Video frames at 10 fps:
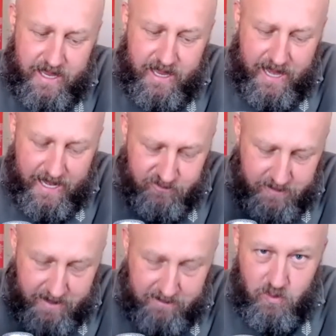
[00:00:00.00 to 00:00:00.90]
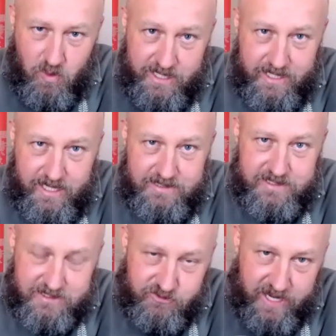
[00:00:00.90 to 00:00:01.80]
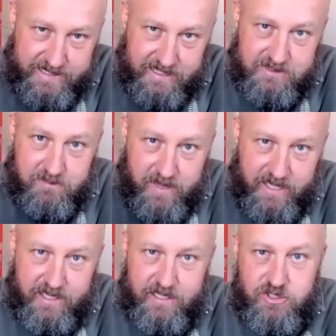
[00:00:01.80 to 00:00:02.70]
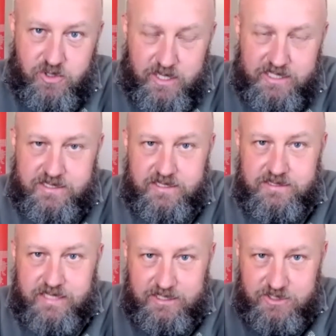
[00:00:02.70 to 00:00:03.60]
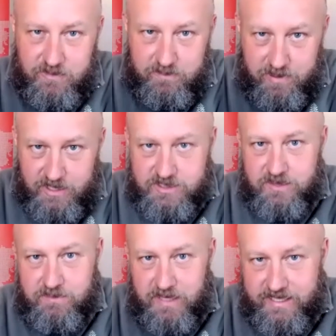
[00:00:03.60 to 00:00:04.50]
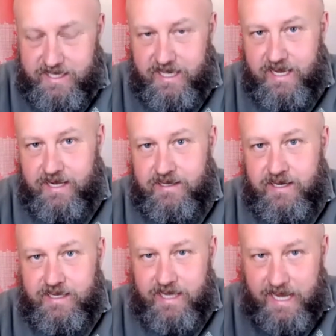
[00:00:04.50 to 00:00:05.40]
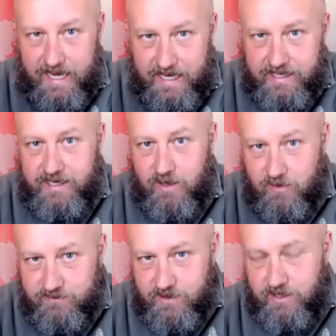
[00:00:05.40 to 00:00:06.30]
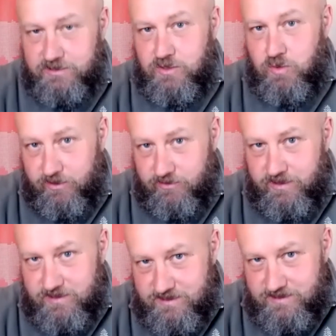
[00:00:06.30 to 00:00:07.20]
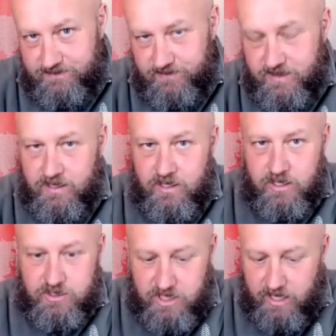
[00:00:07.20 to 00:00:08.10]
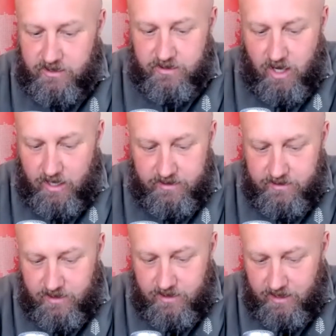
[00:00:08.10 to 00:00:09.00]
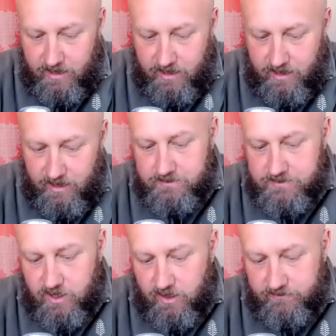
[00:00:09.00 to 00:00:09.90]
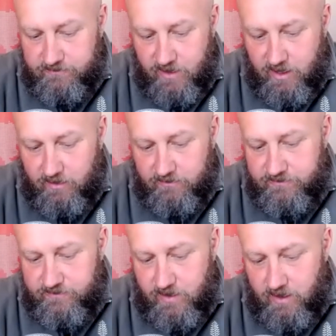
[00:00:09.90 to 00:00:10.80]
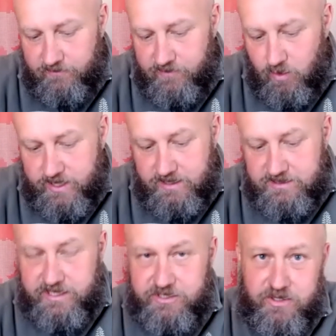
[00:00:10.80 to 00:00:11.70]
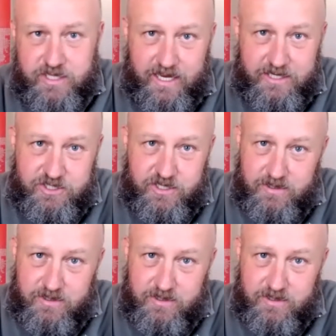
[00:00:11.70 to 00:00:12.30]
And remember, what it is create as many choices as you possibly can in any of those quadrants. So in terms of your kids' education,